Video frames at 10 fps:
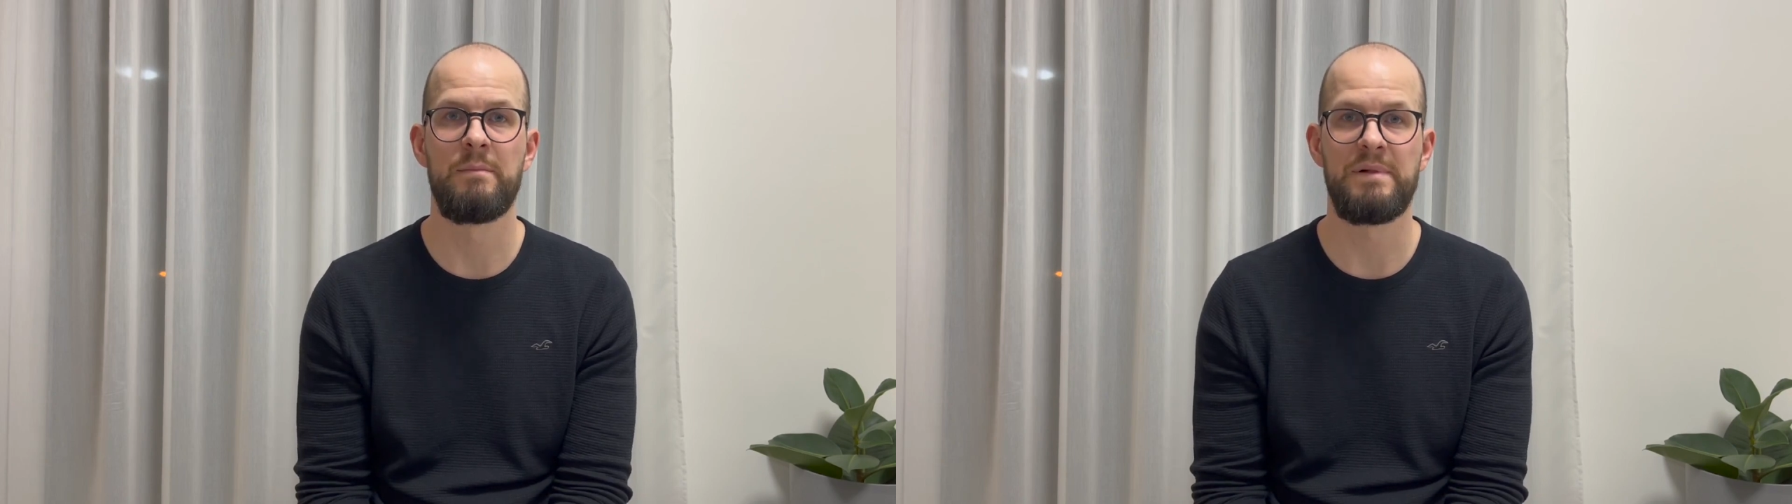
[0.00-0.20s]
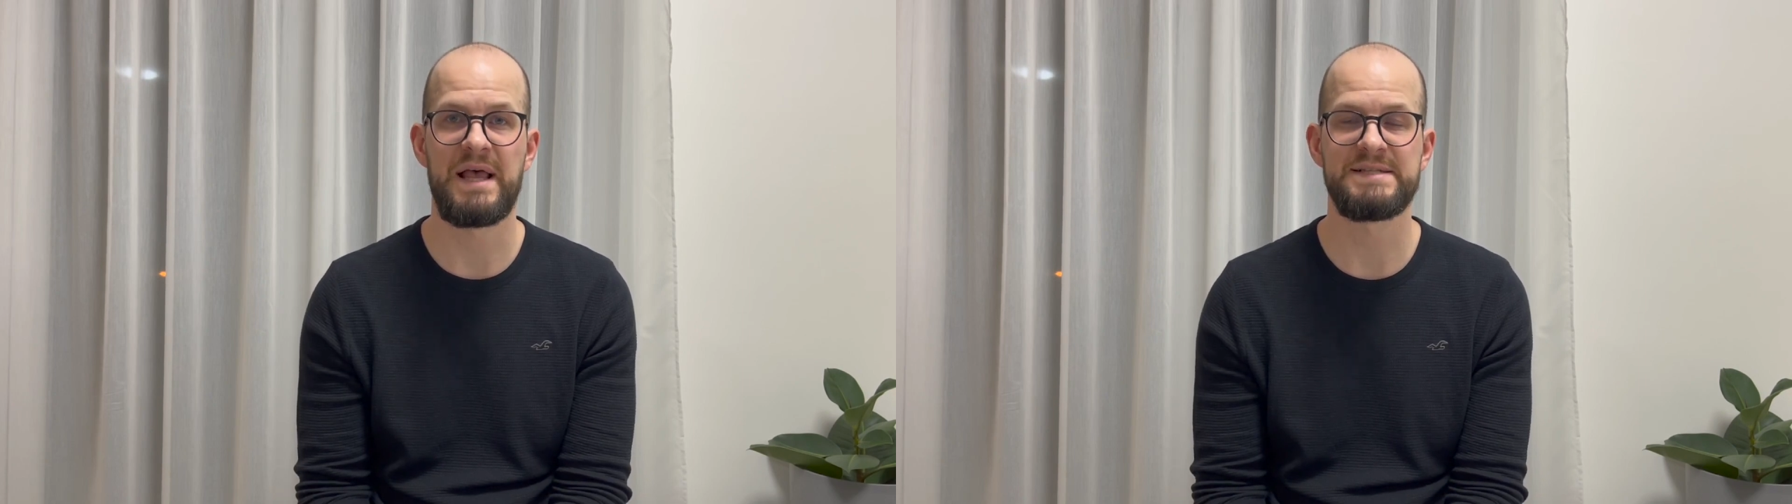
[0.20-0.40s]

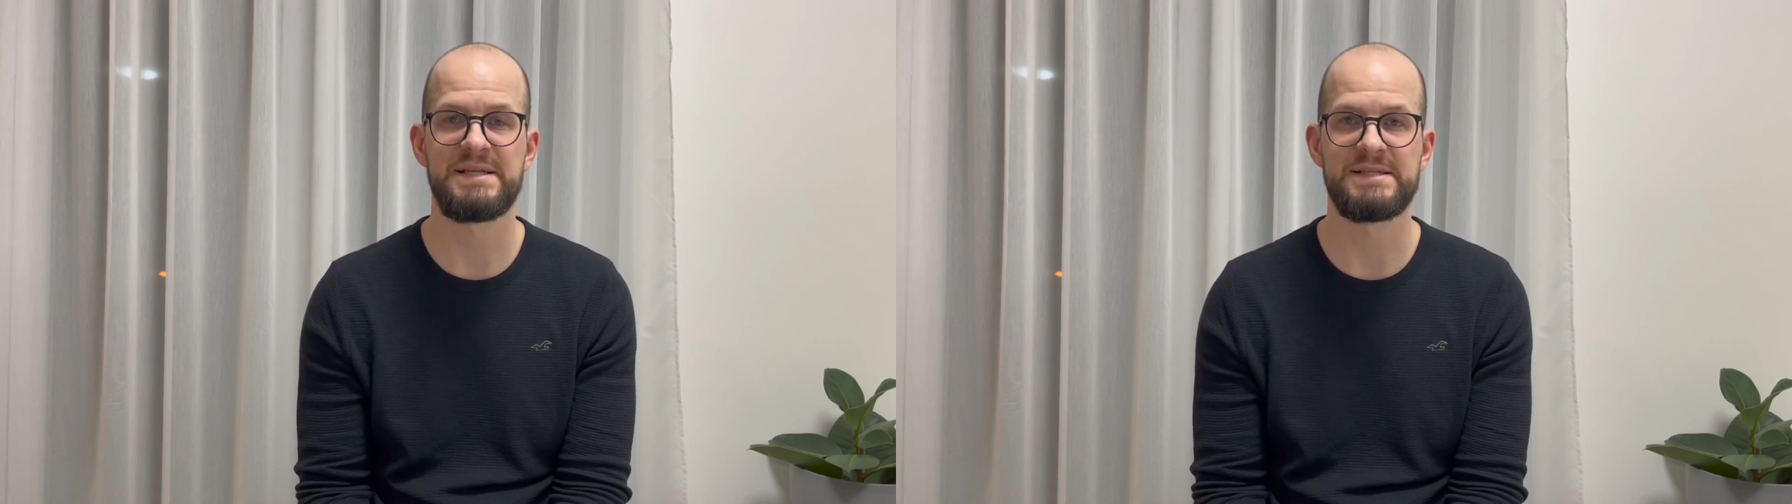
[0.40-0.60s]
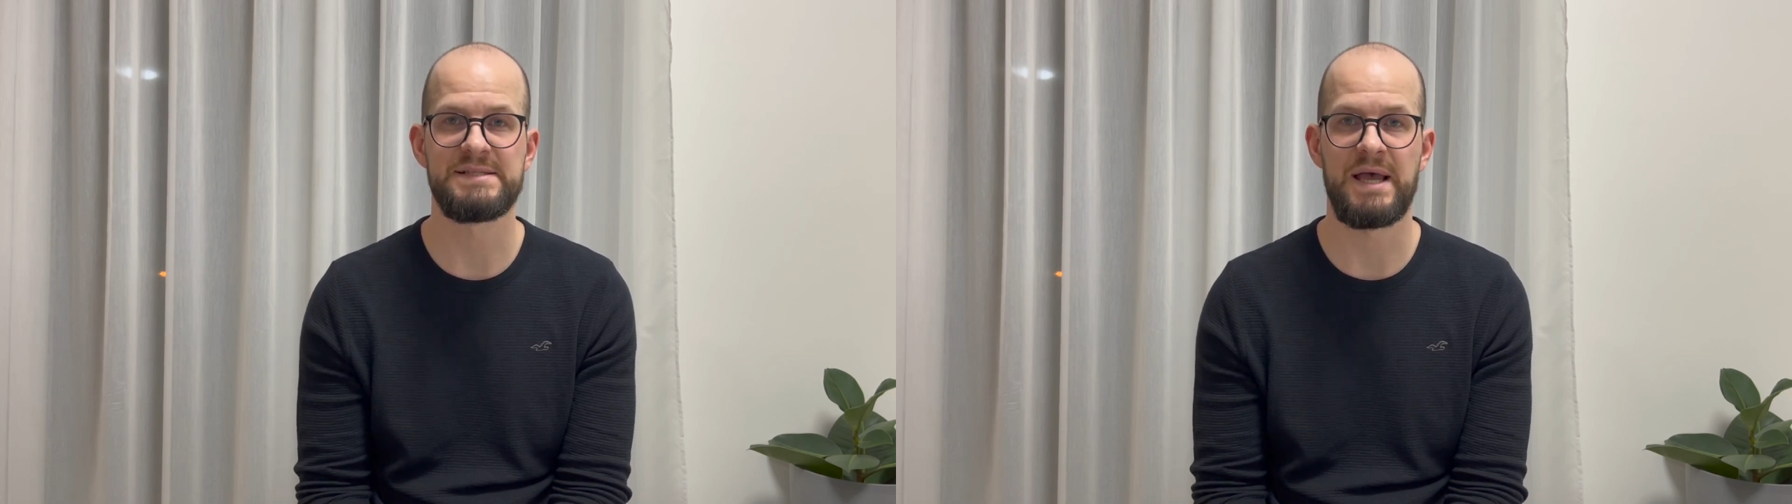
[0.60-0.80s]

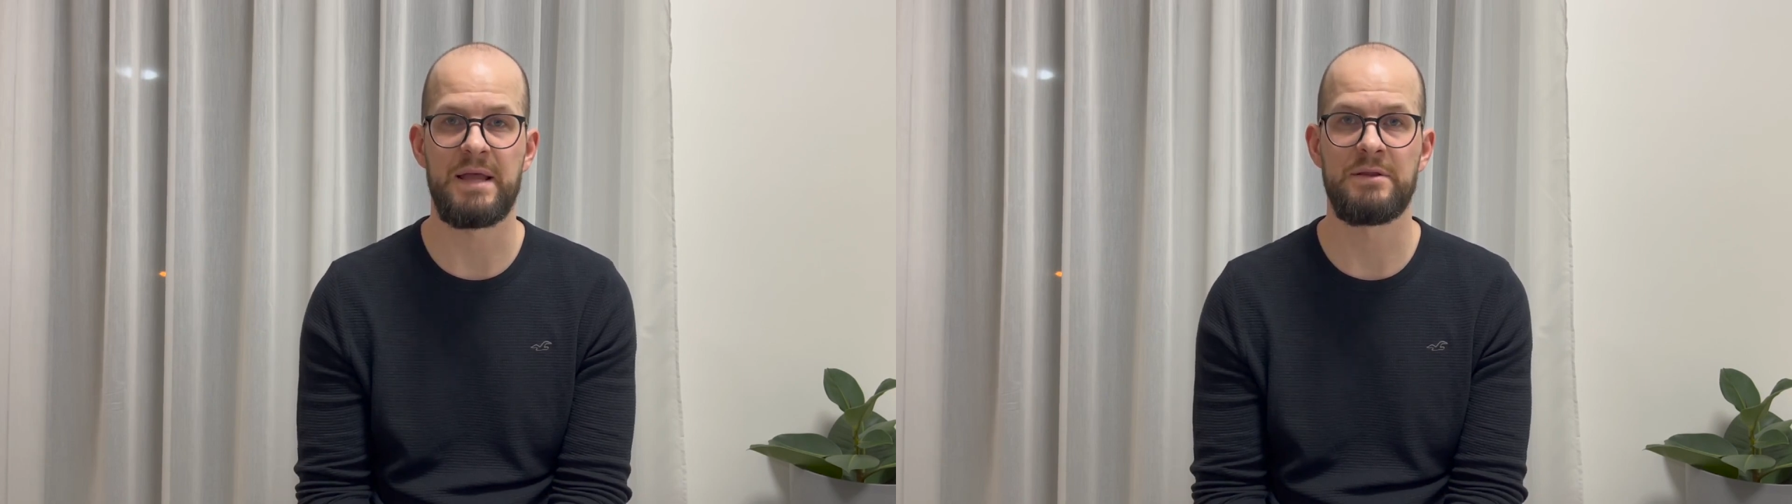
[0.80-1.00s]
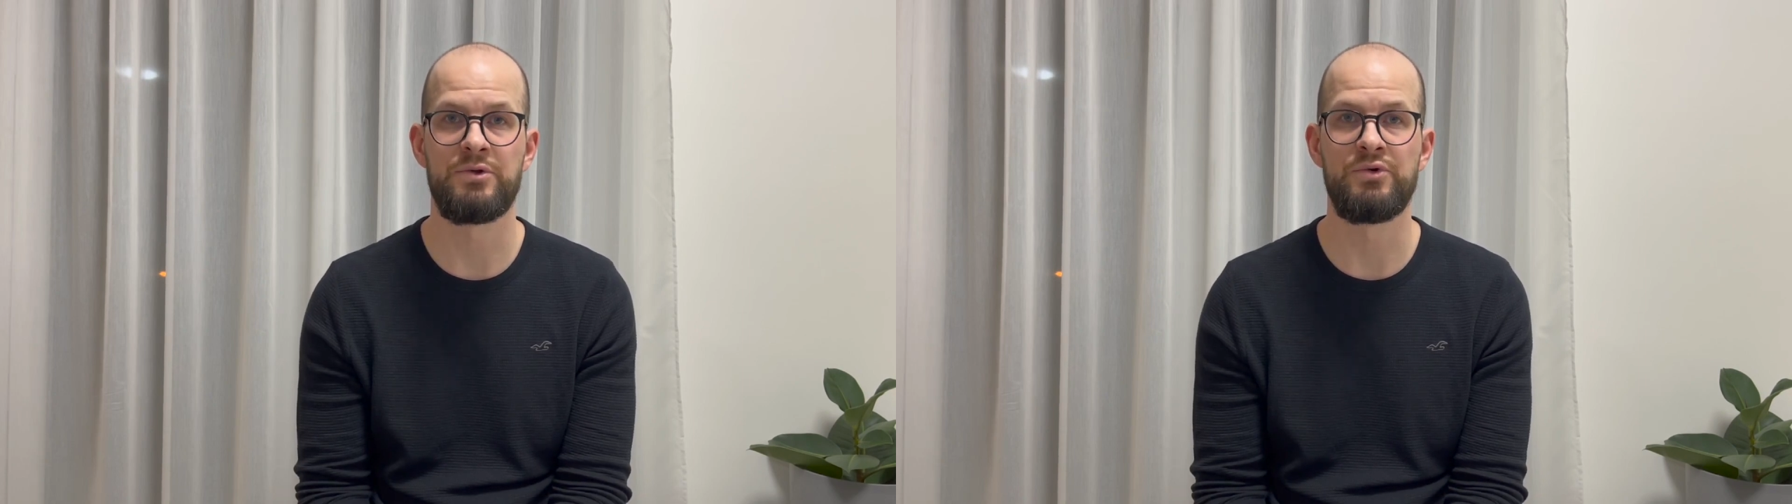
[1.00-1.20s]
plastic
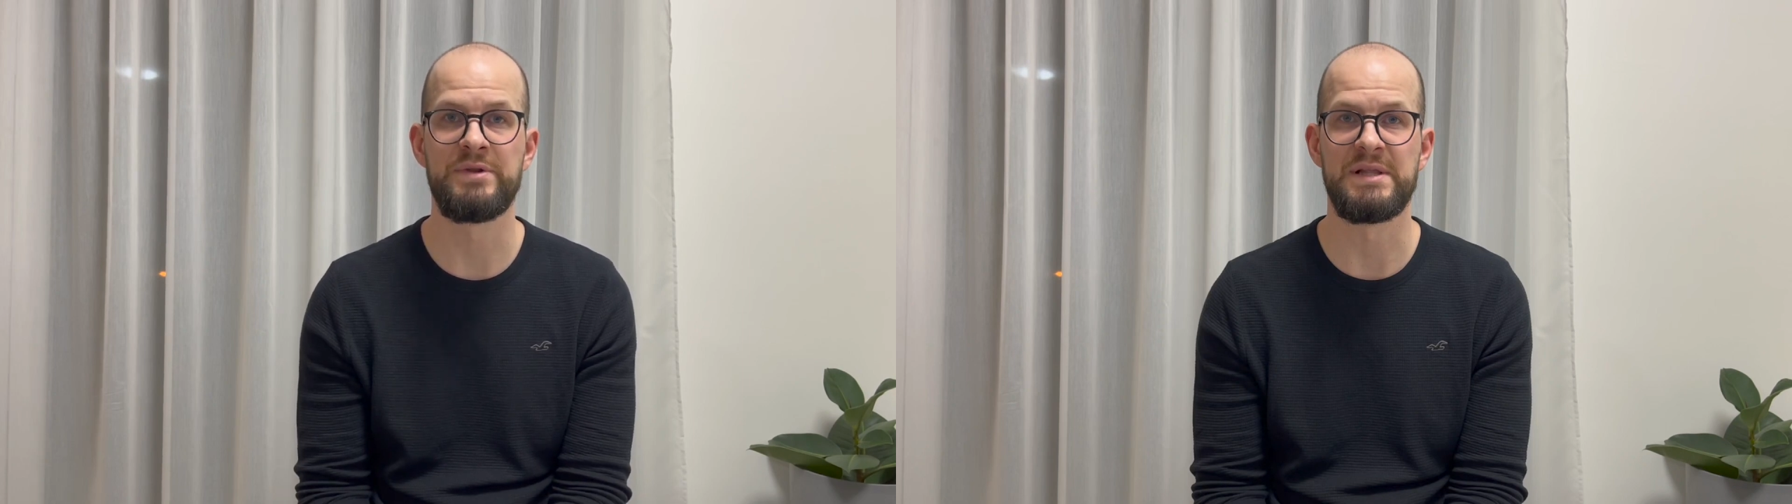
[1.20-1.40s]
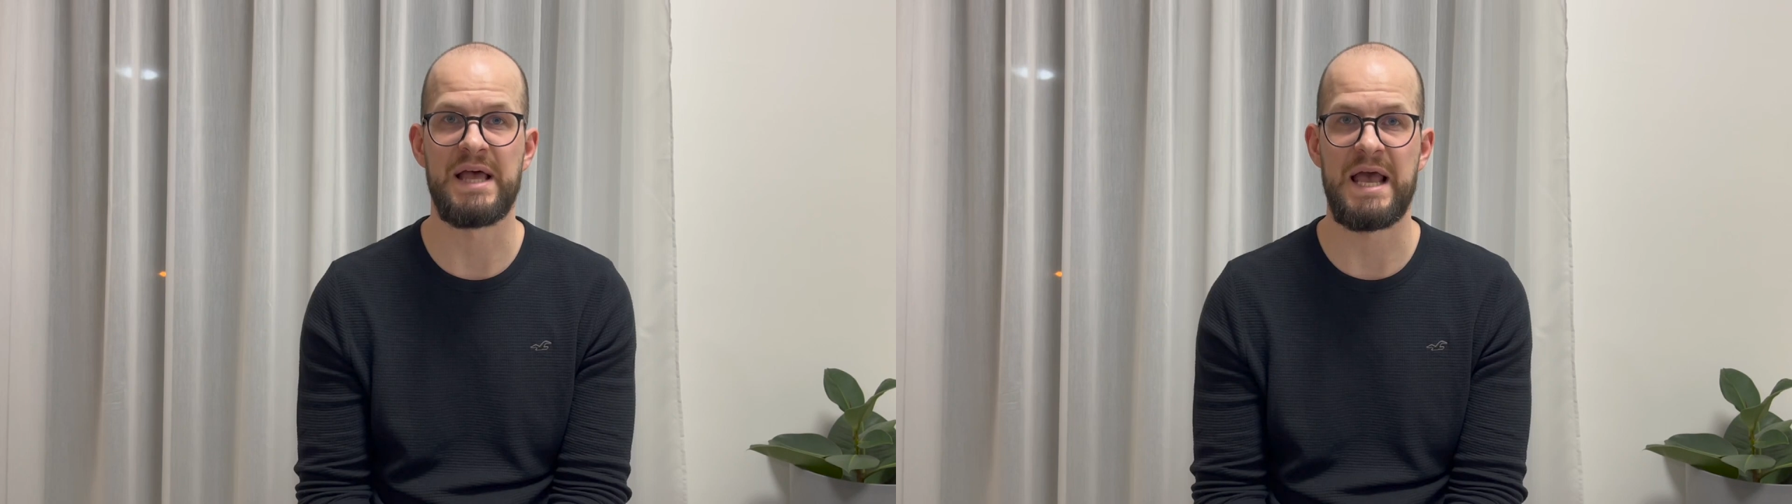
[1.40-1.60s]
stent through
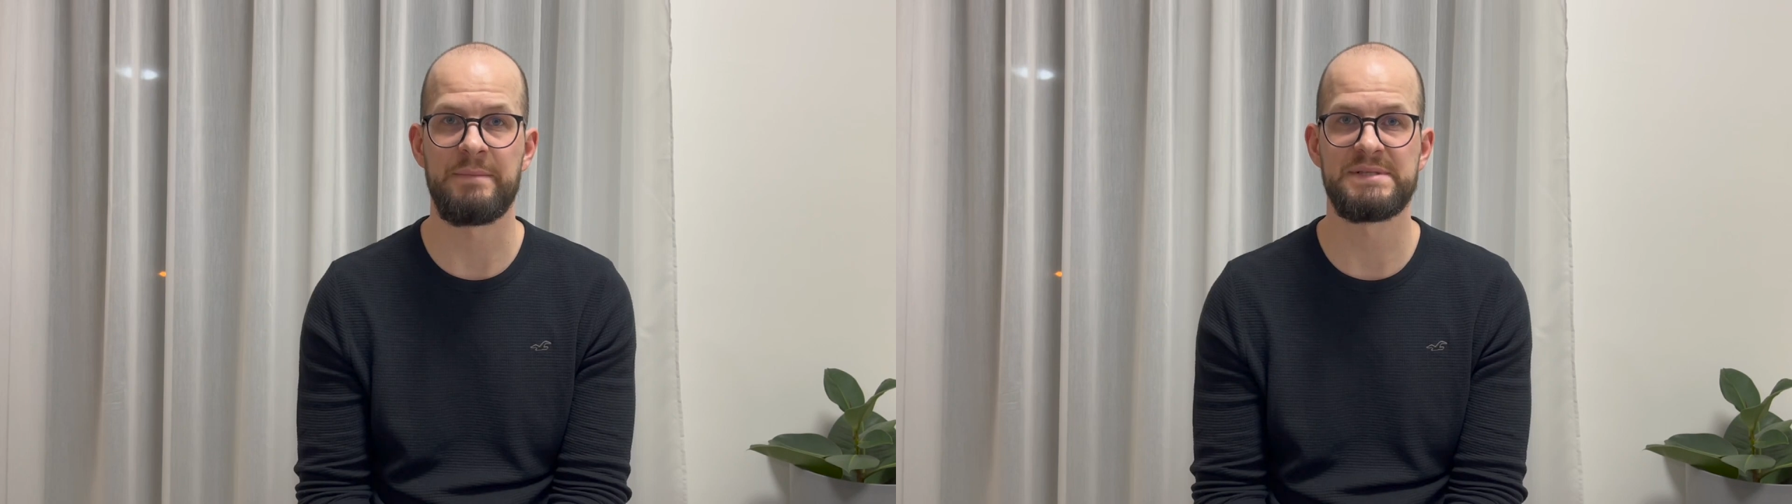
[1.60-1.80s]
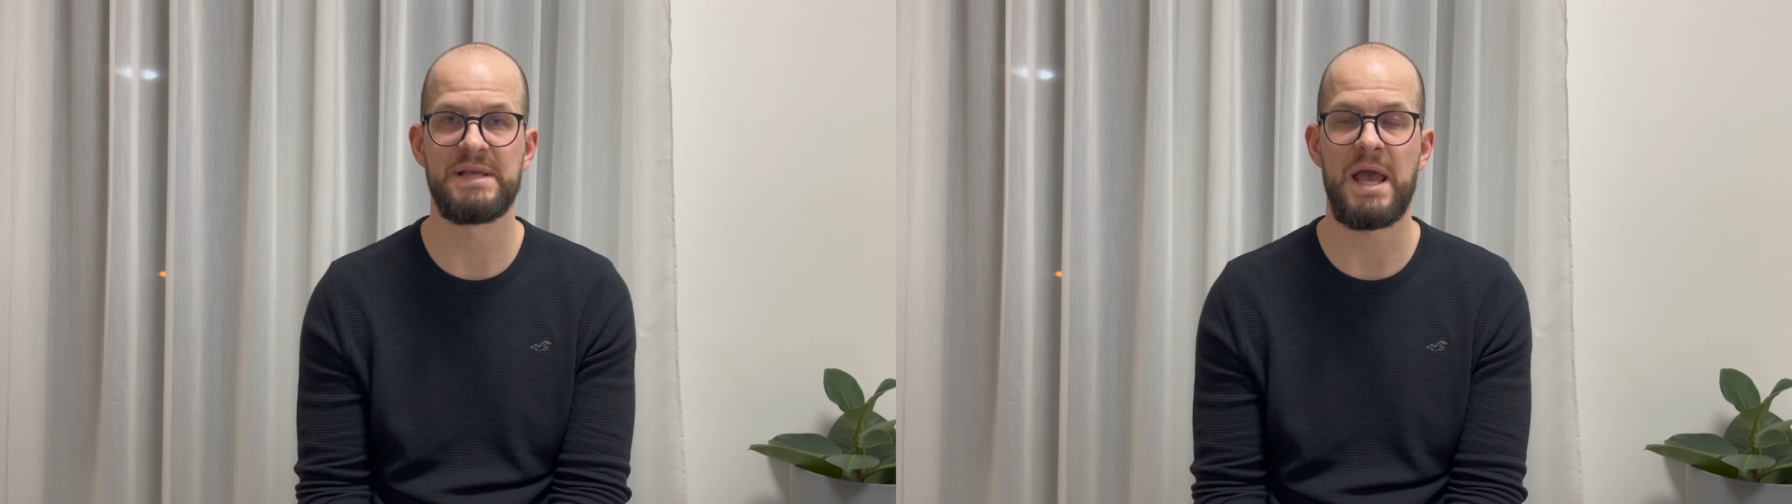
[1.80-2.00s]
the lamps